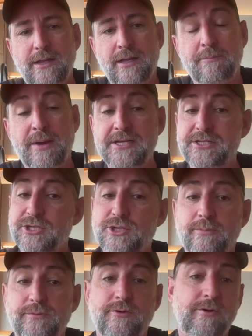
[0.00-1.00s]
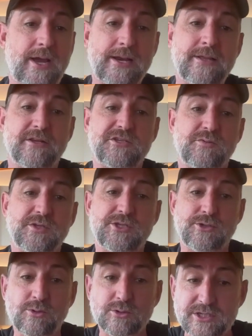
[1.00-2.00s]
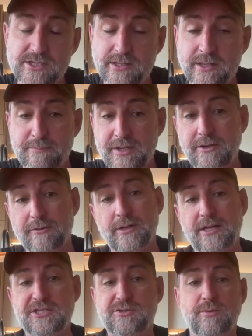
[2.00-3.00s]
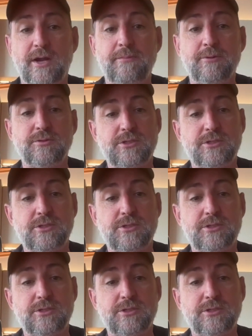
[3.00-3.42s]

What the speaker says: an amazing job of creating this resource that then Peter and Les were able